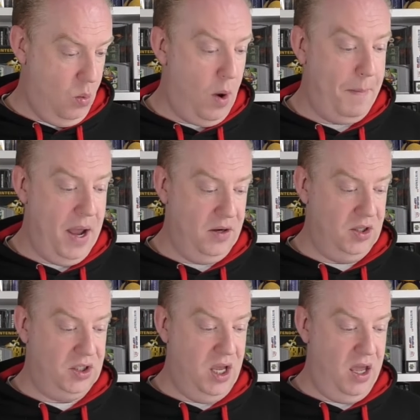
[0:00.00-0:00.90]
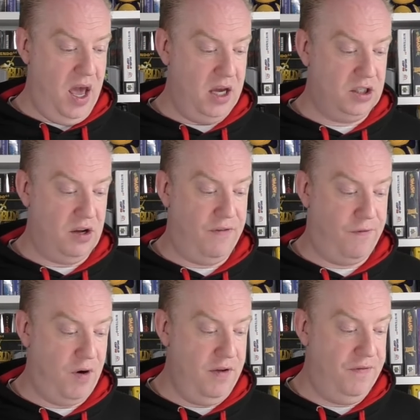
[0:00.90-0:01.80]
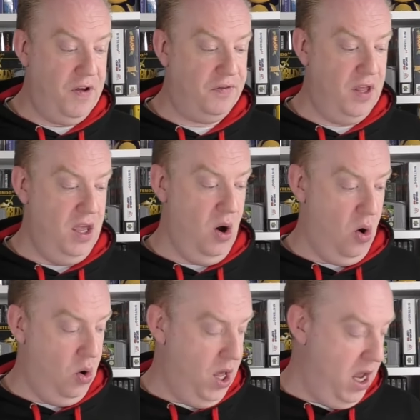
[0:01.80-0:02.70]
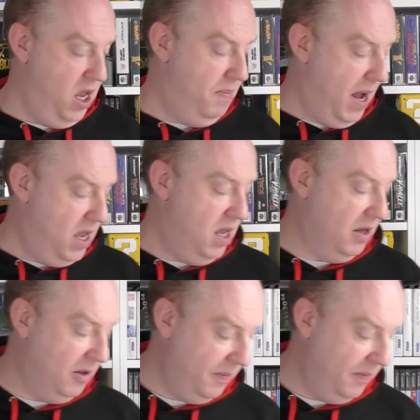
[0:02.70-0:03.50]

£1 at CEX, £3.50 on eBay.